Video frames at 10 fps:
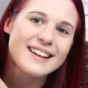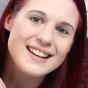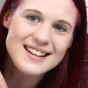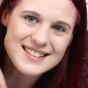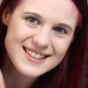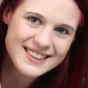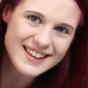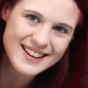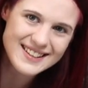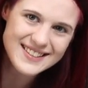it is
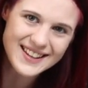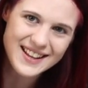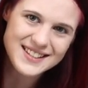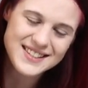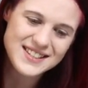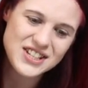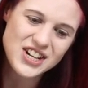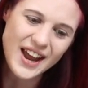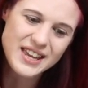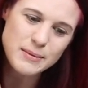this, it's this
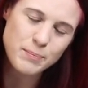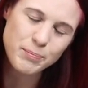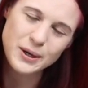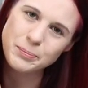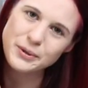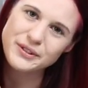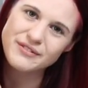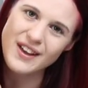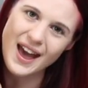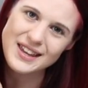giant purple
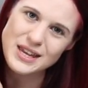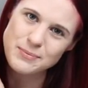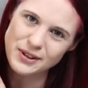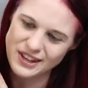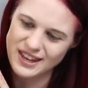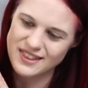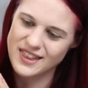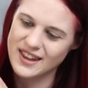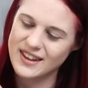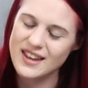vacuum looking
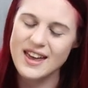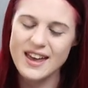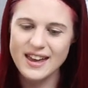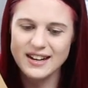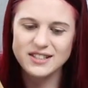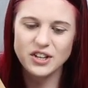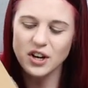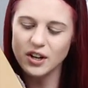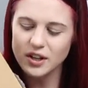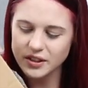thing, and it's
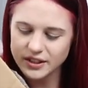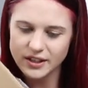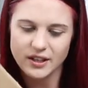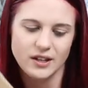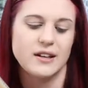called,